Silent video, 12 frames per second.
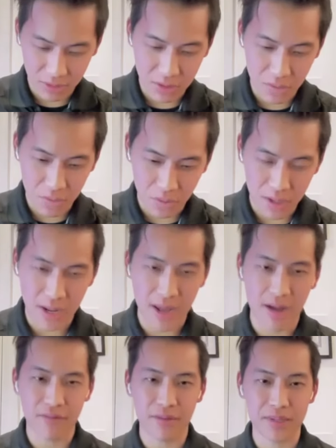that's only one
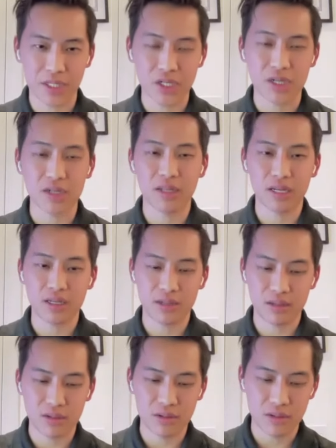half the picture. Like,
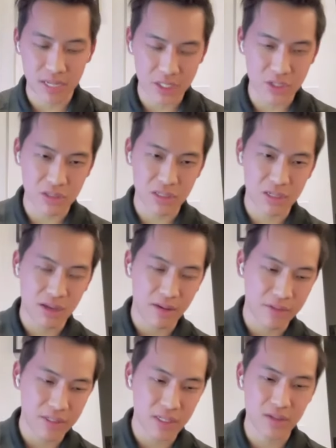yes, you need to
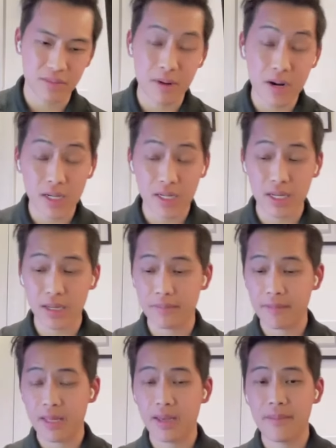have the sales and marketing,
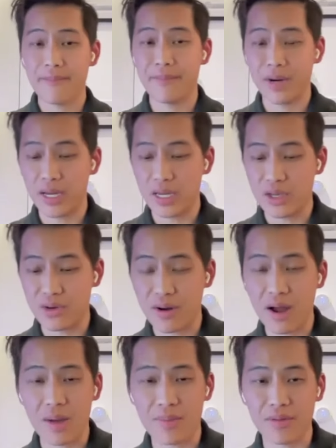but
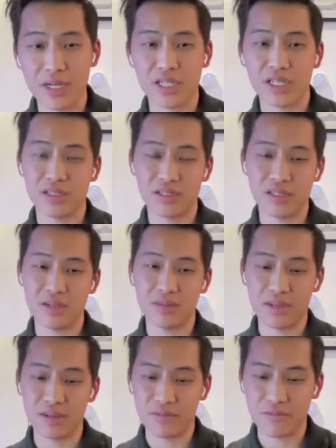your operations need
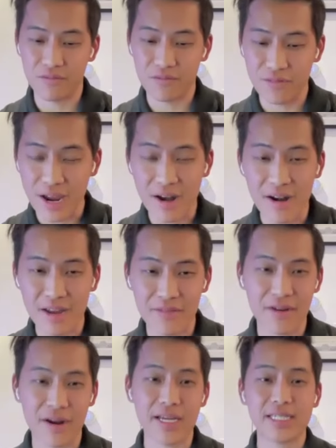to be
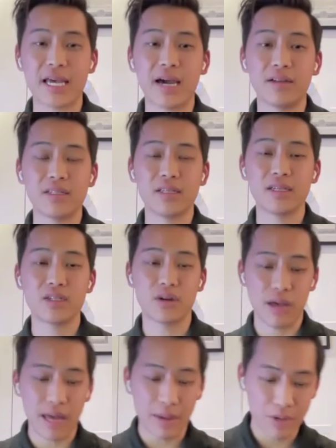very, very sound.
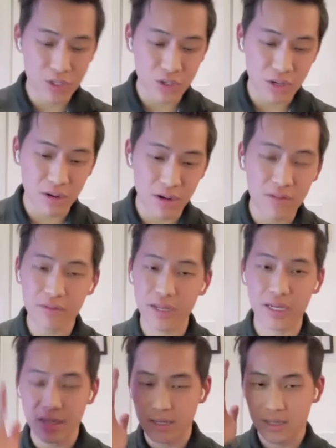So when you're starting off,
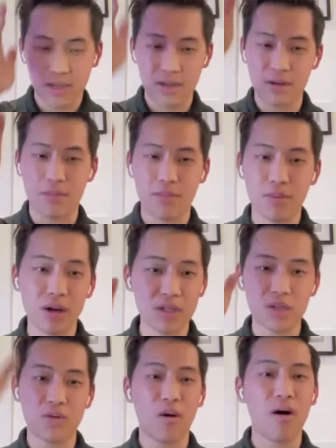like,
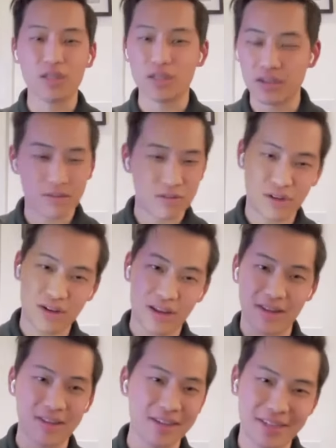balls to the wall, just start
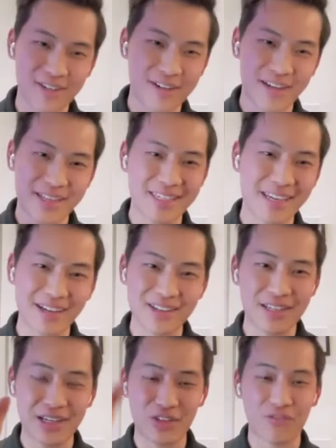getting leads, start getting
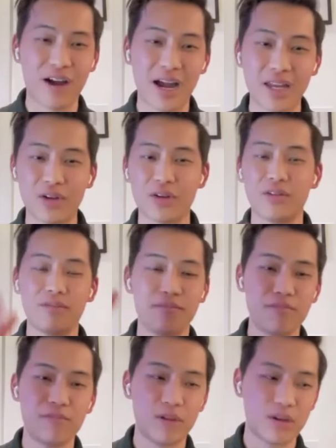sales. Like, it's fine. You're going to,
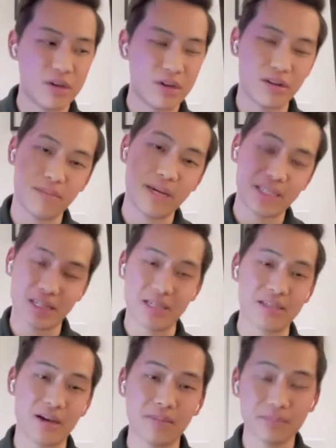you're going to mess
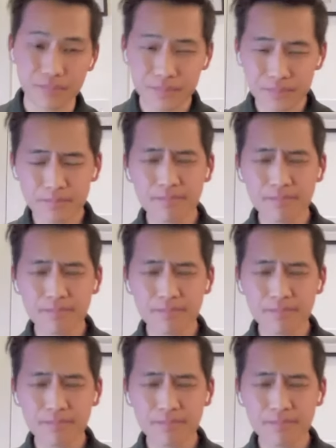things up